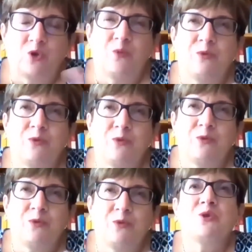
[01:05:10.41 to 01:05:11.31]

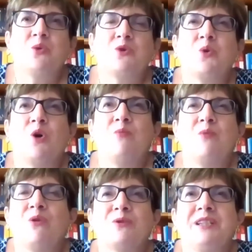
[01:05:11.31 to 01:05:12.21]
to go
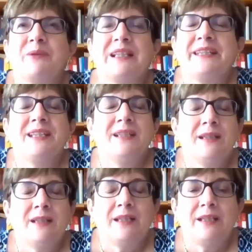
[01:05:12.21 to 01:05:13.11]
more directly,
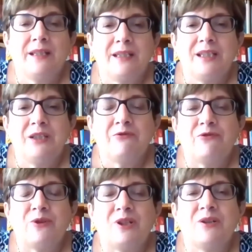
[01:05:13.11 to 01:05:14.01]

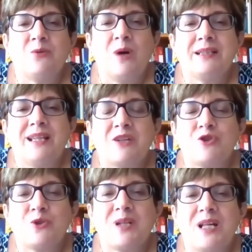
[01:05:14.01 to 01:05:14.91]
if one
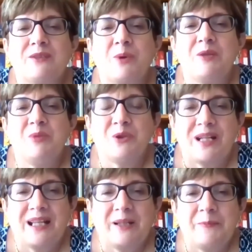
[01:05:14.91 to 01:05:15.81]
national
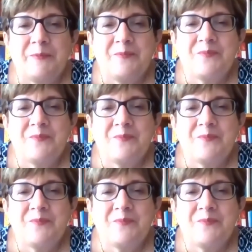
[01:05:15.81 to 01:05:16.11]
tribunal